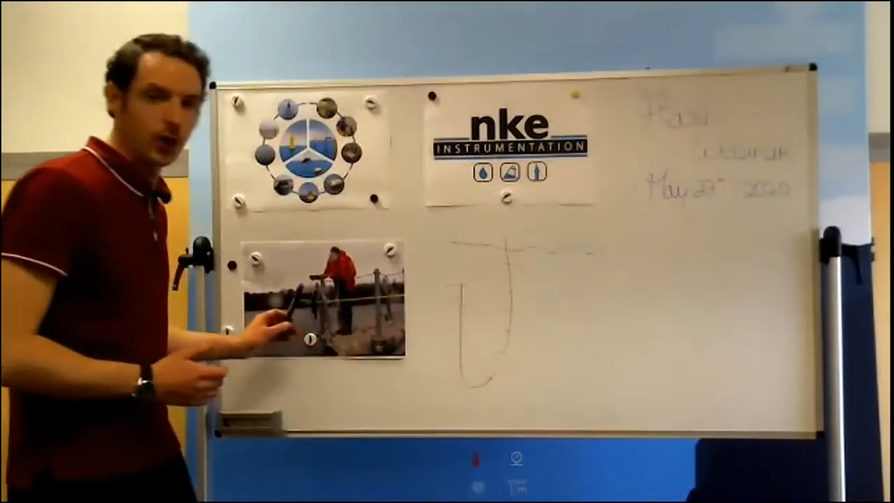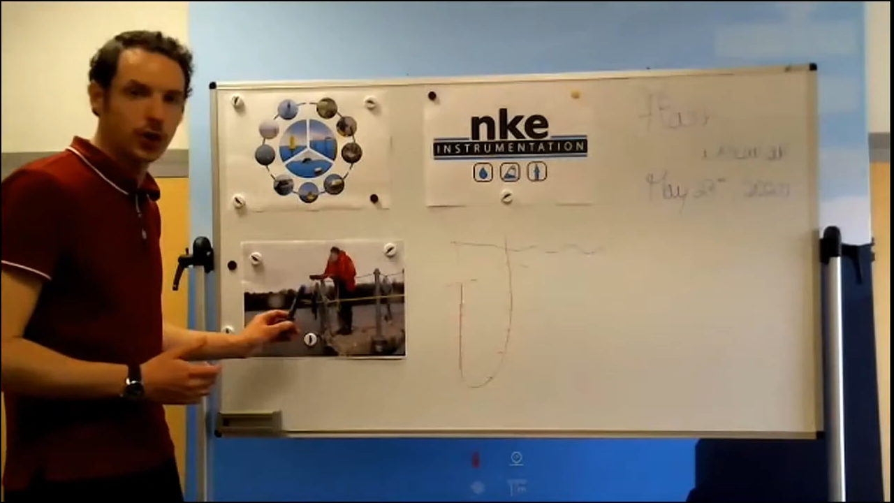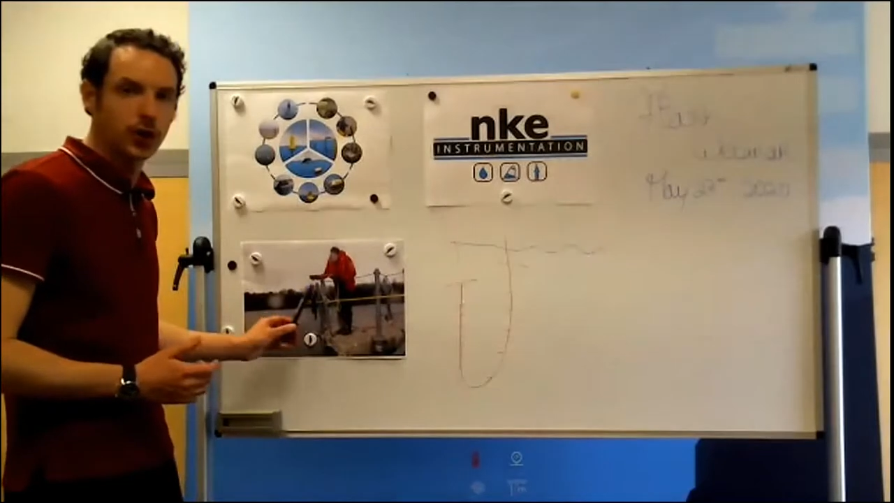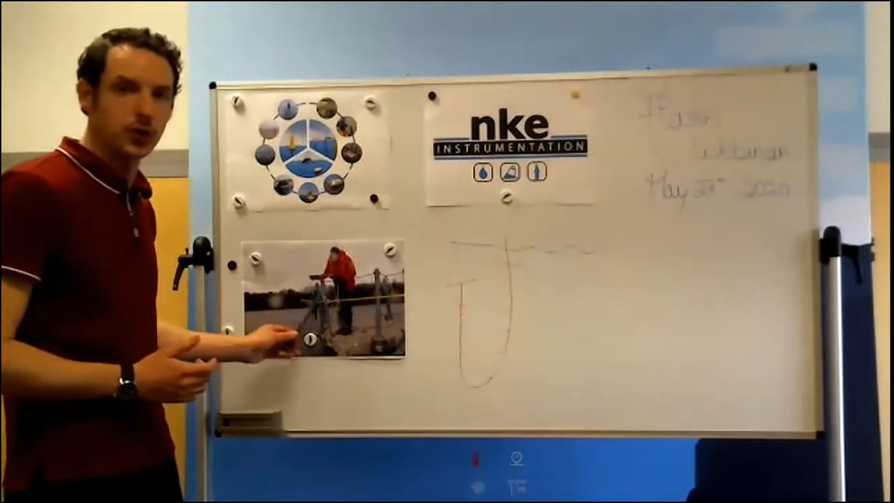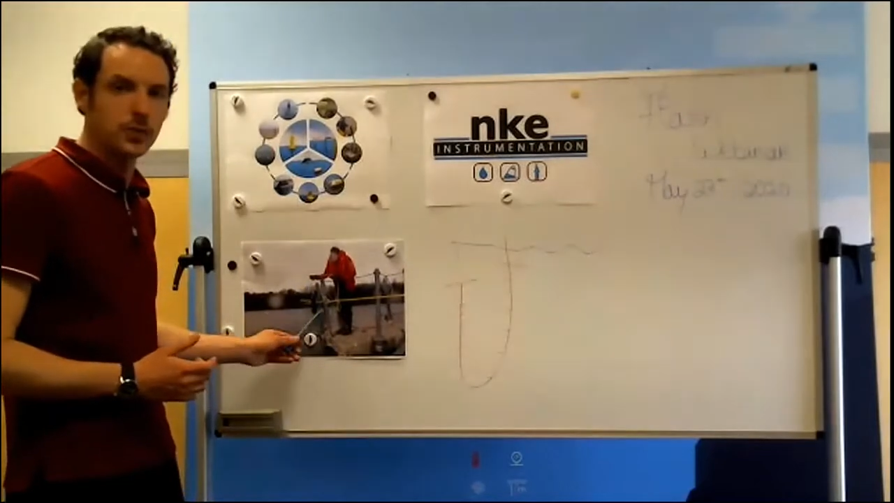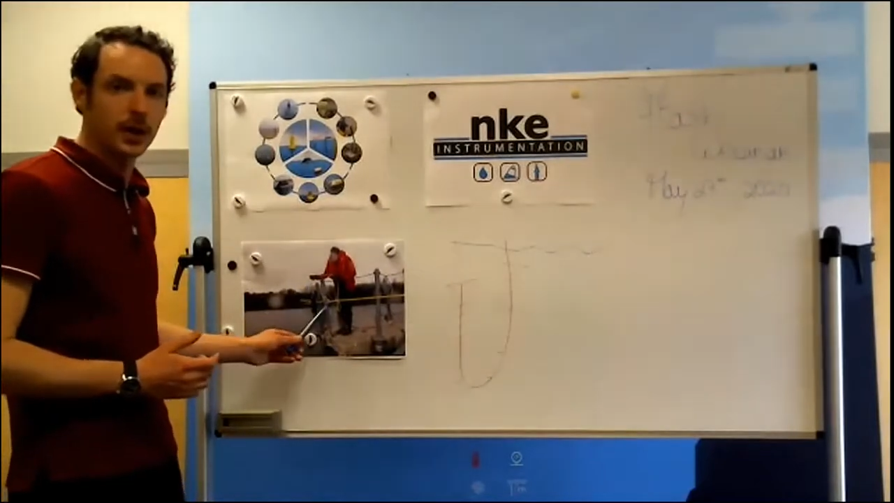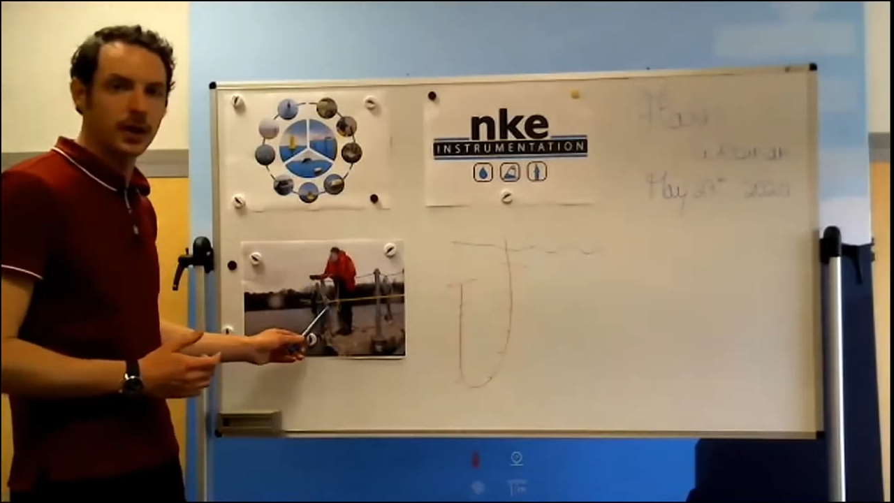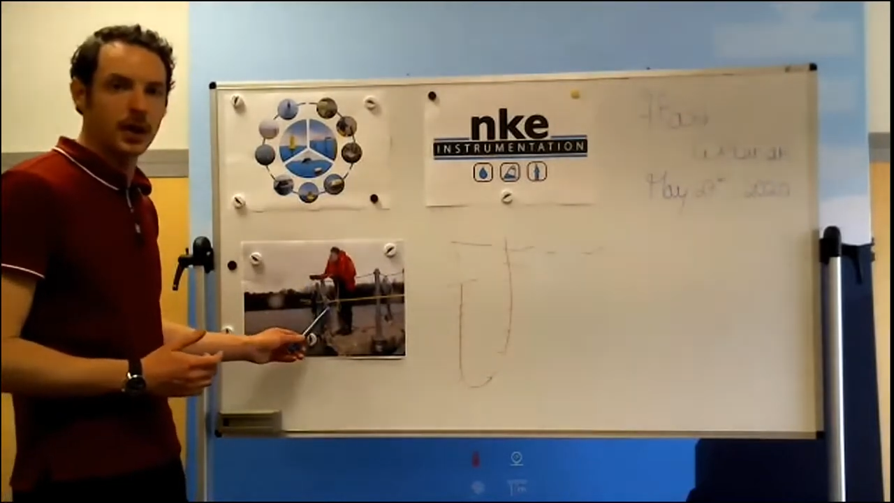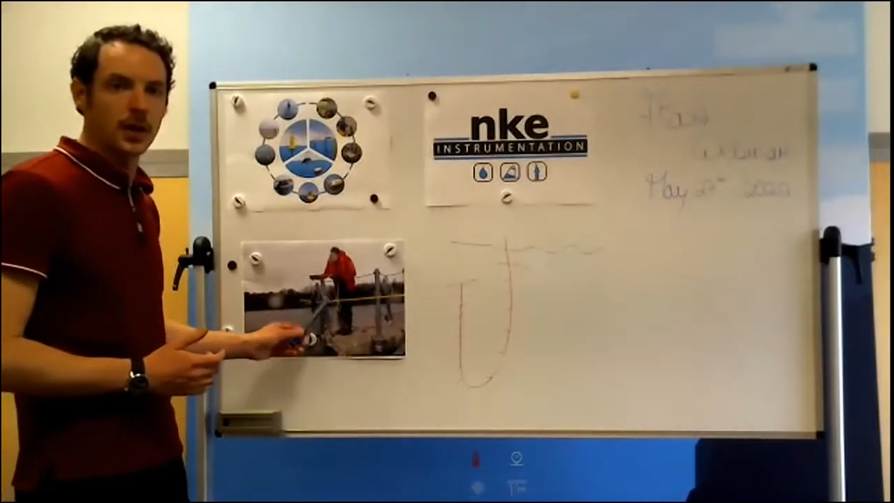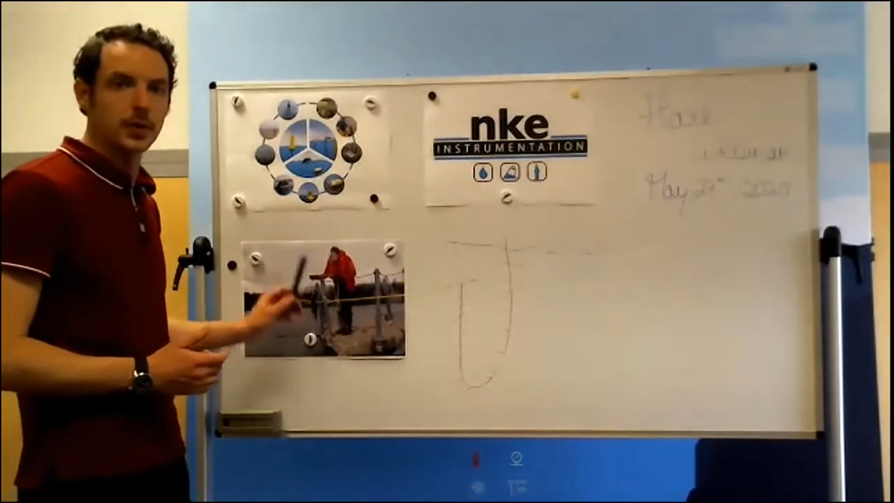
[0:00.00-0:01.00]

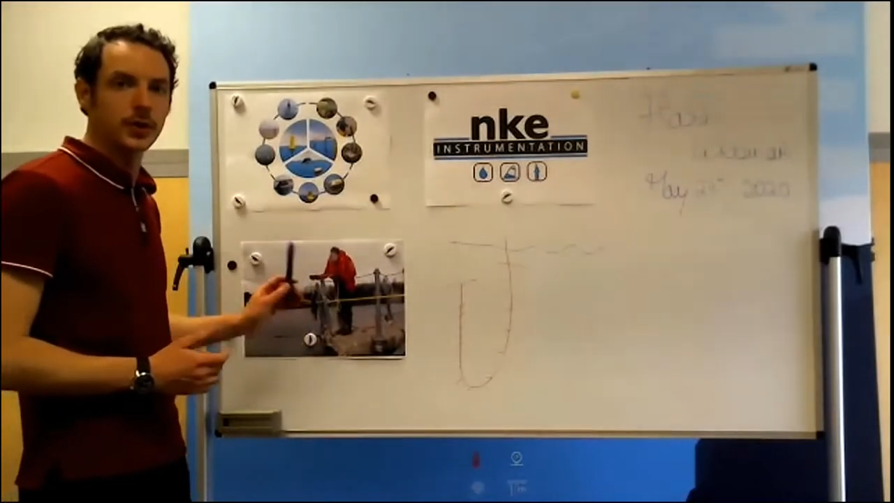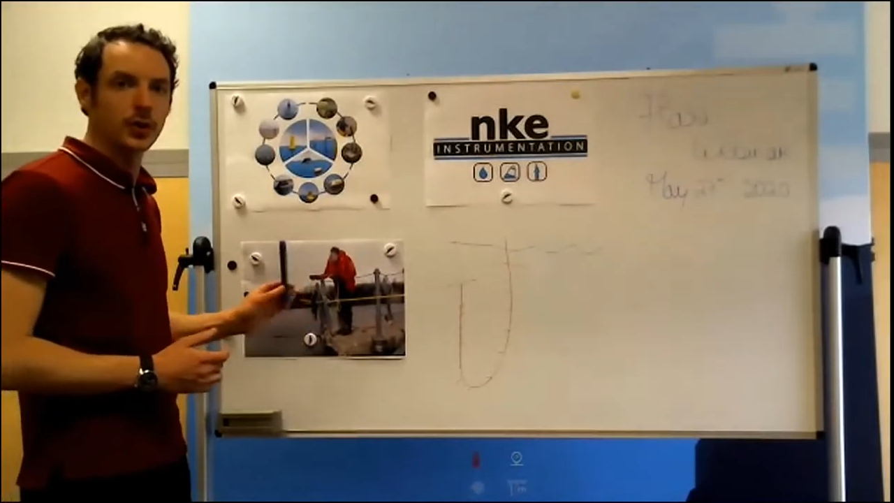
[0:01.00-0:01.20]
human, but